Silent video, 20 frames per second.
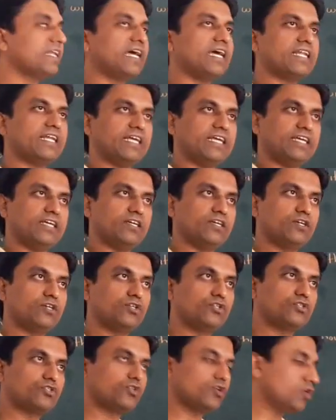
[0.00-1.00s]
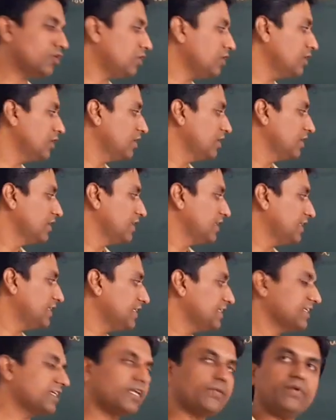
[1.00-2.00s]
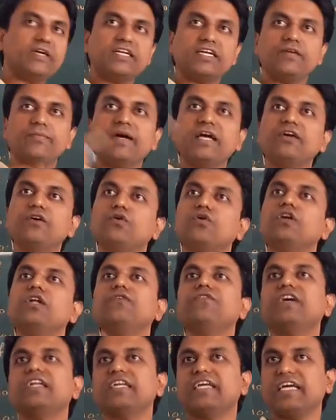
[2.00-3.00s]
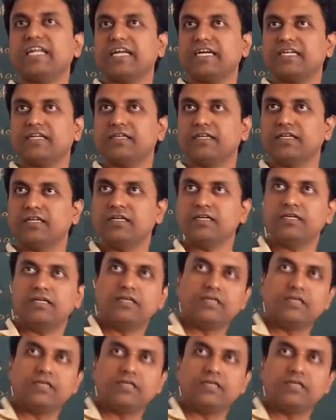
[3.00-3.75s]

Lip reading: array, so it incremented by only one character.